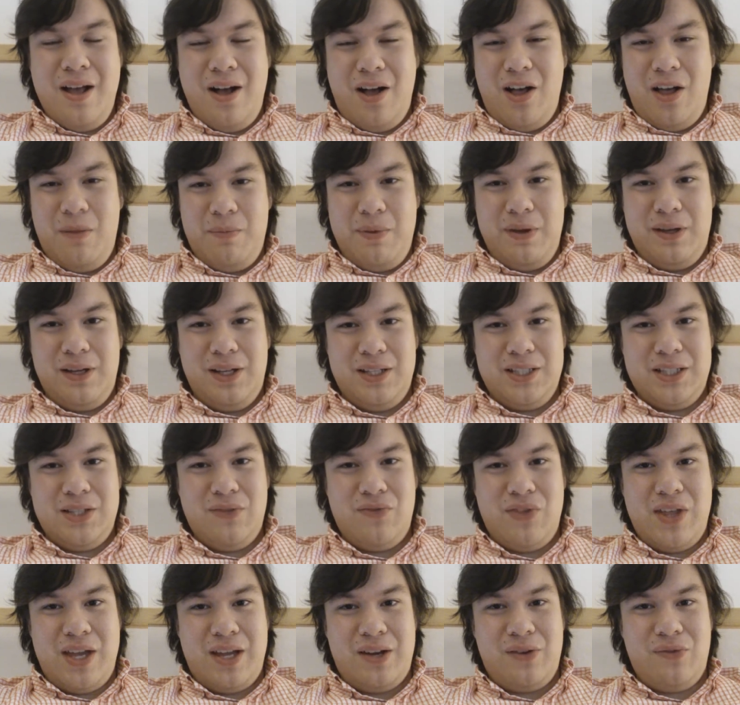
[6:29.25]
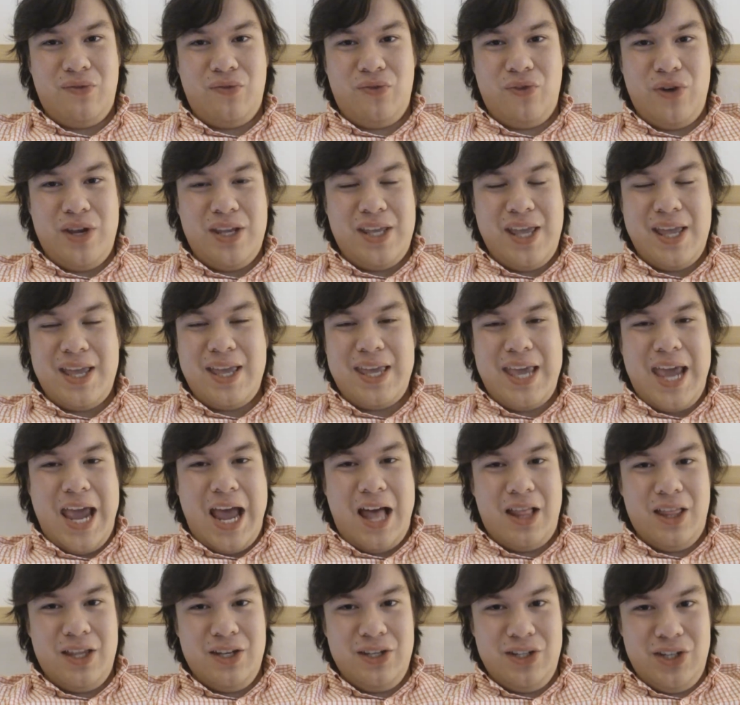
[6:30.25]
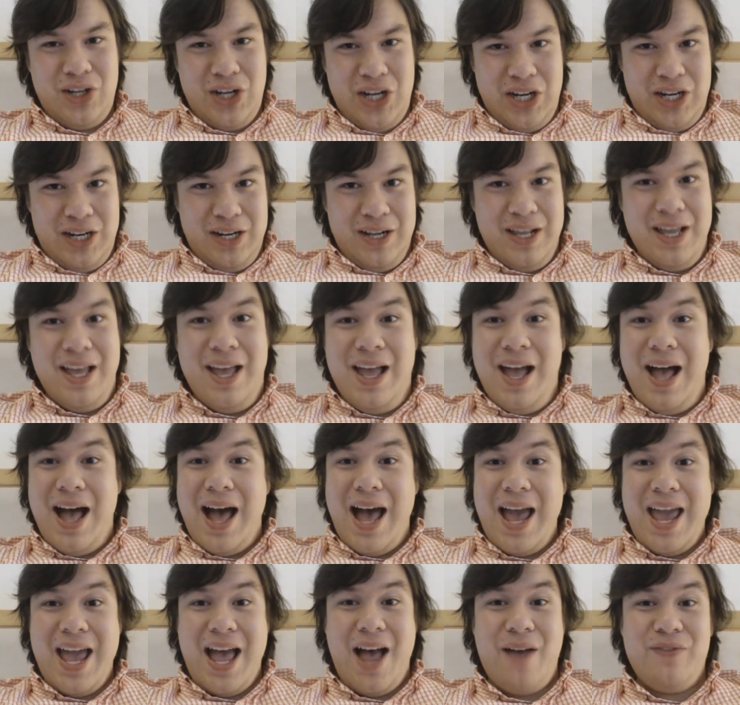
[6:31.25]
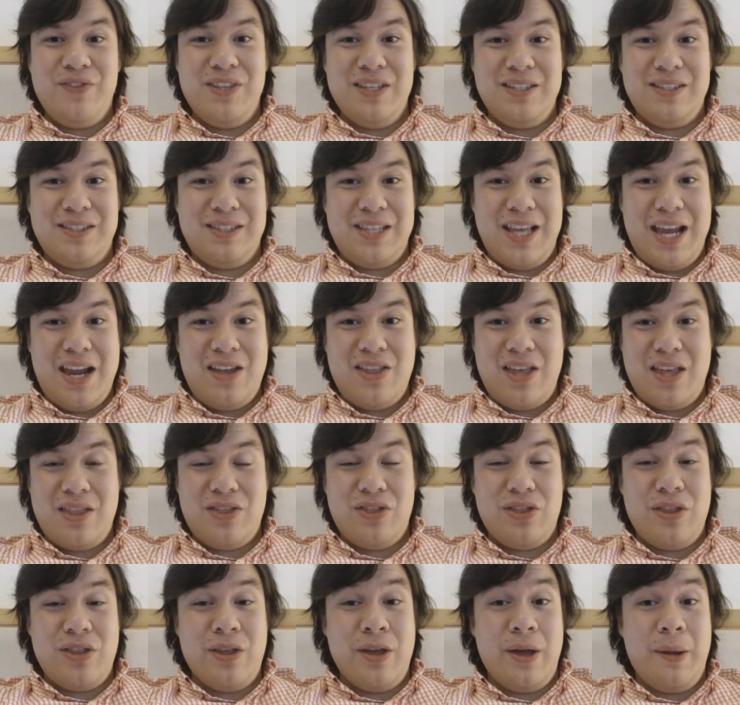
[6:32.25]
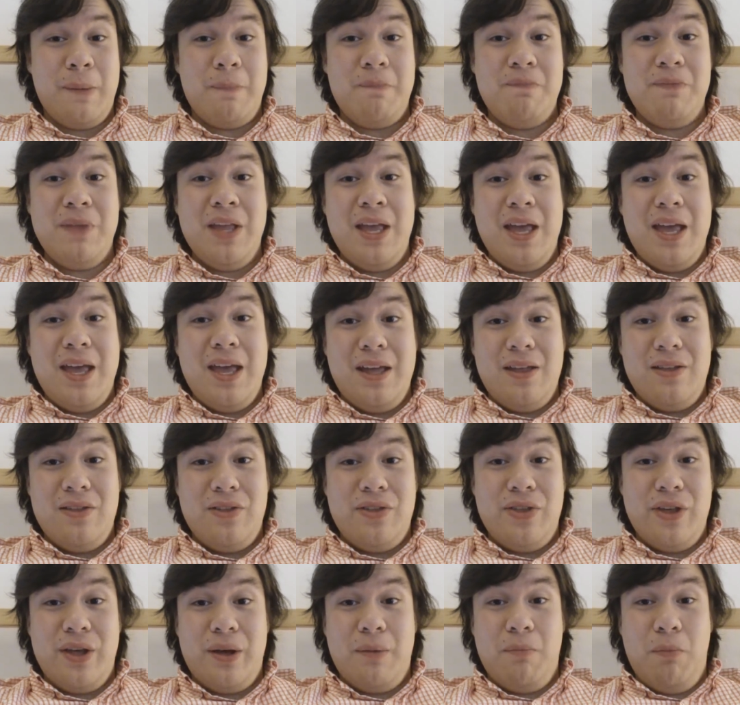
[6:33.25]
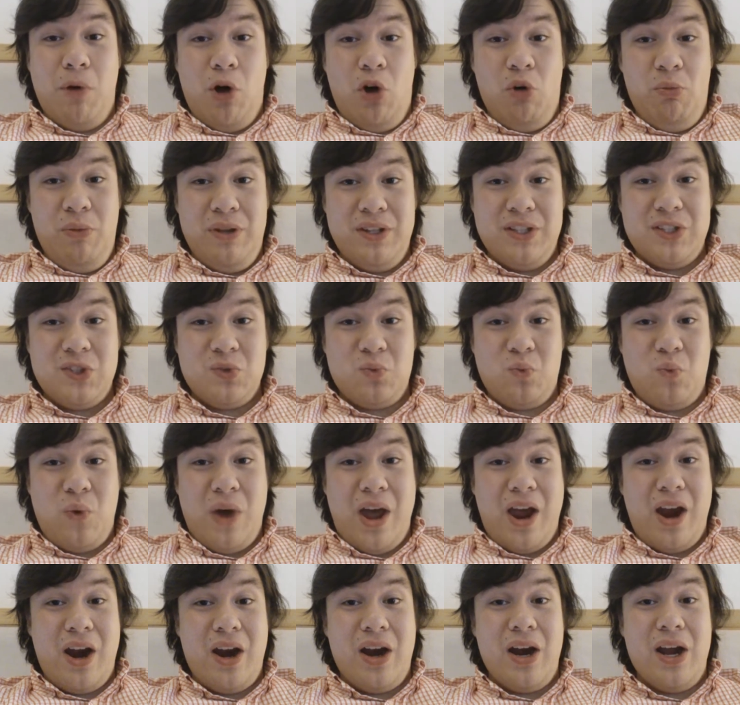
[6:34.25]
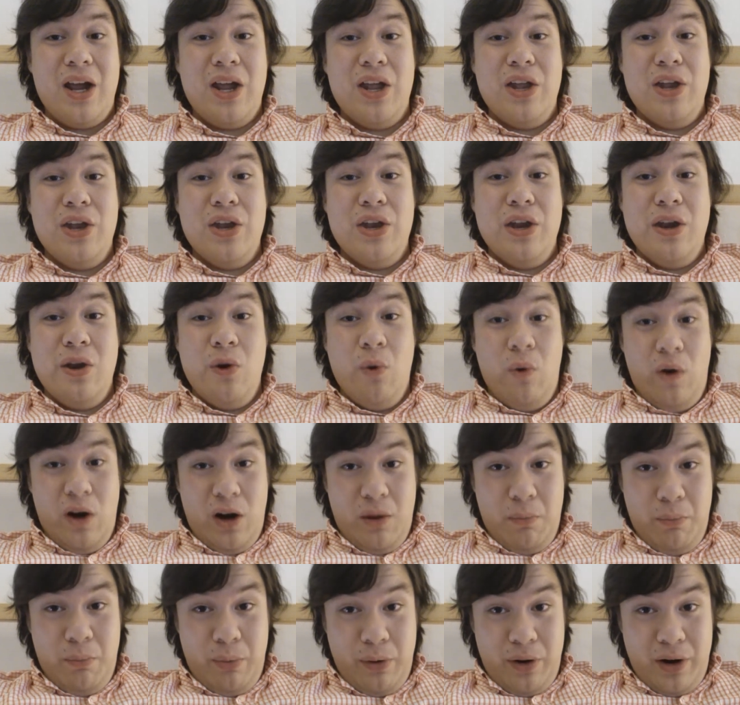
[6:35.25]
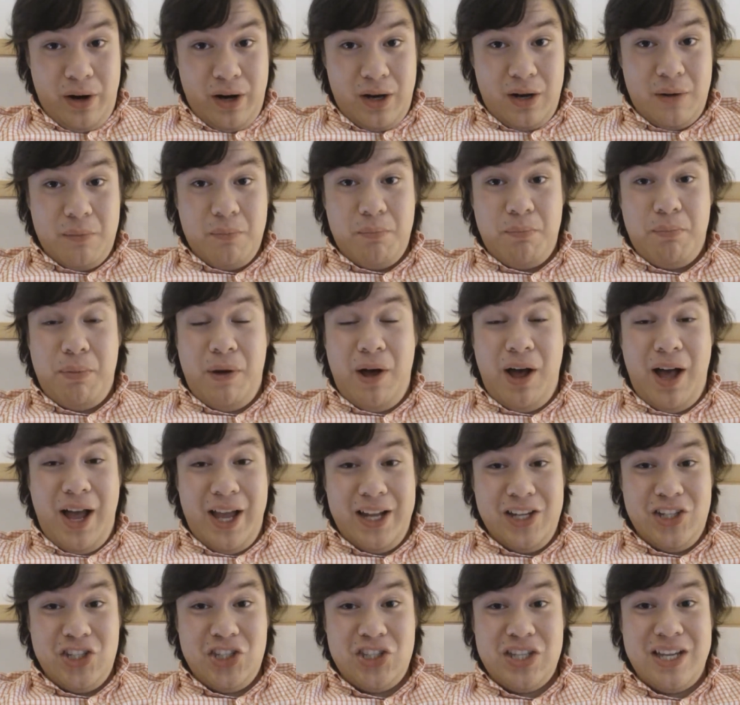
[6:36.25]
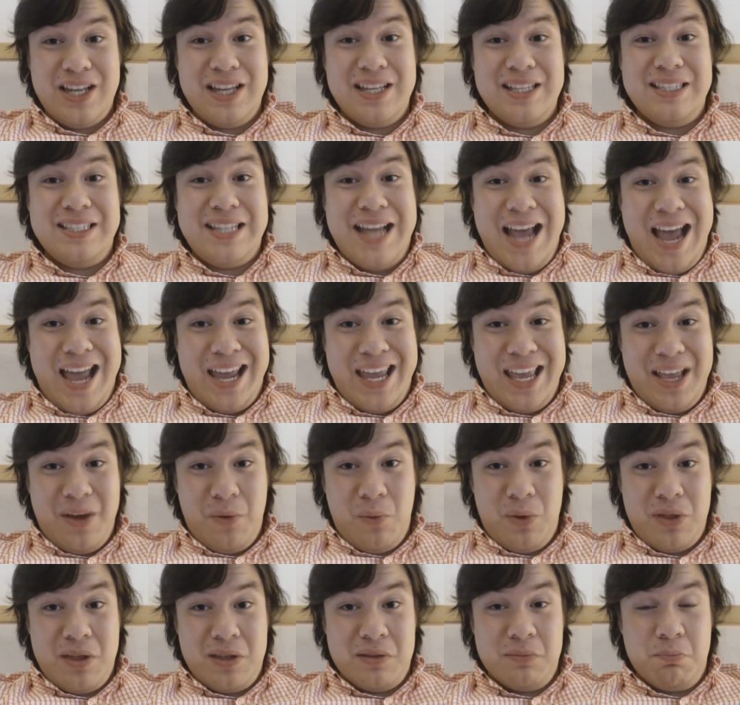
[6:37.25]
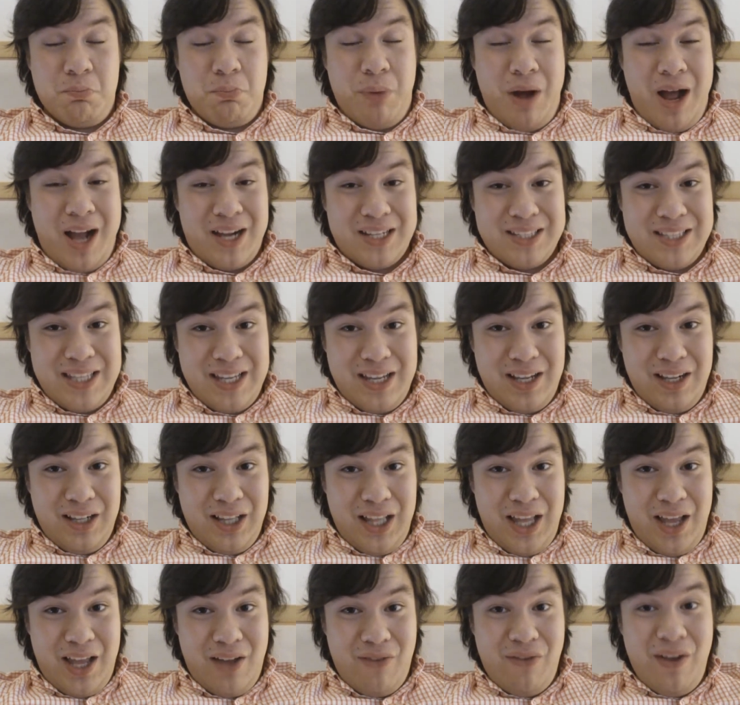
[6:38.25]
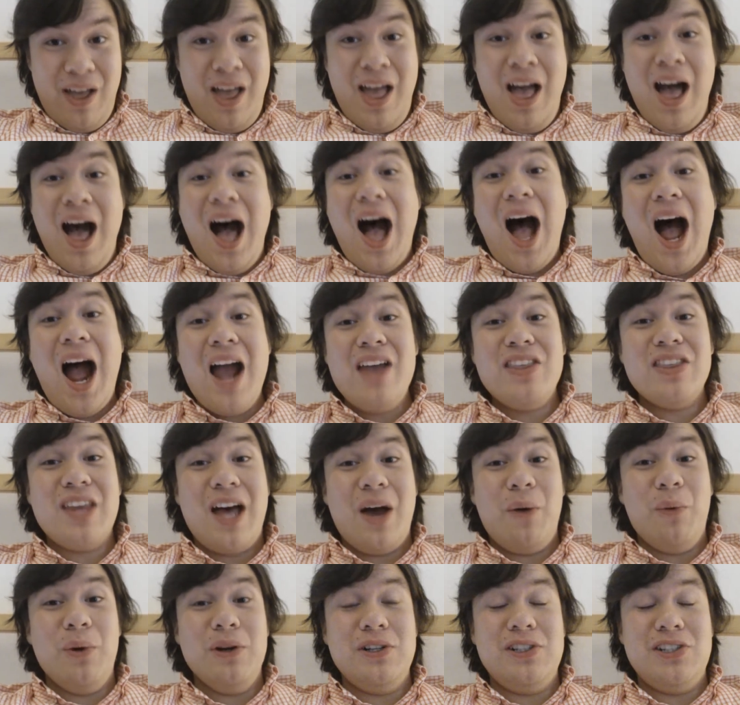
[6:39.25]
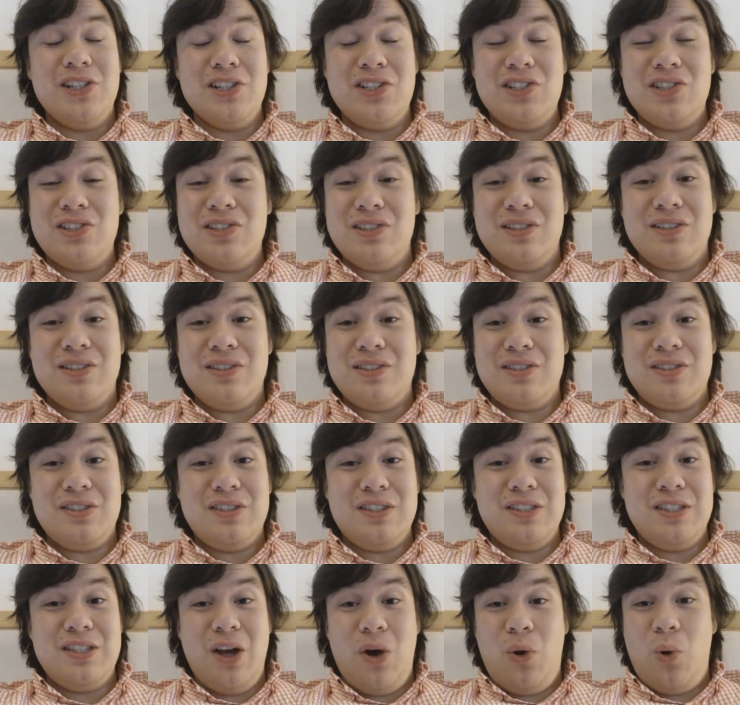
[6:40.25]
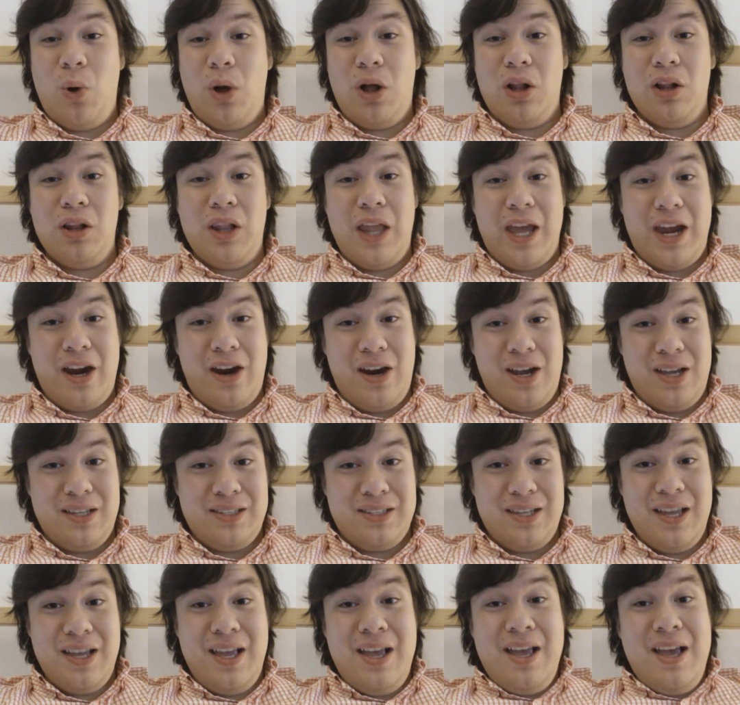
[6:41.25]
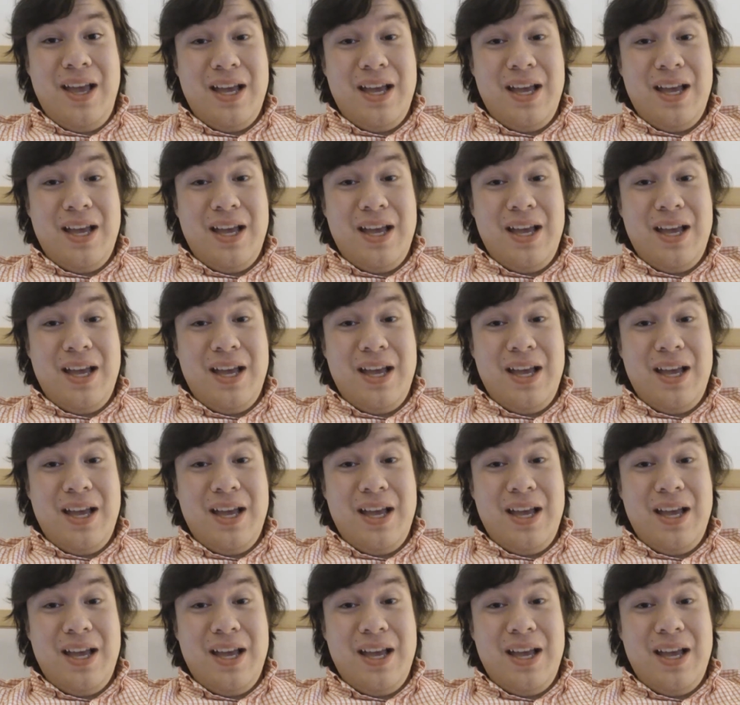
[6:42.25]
all because of that freaking calendar, I have to say that the the moments where Norbert punched Daggett with his boxing glove, I thought were just so hilarious.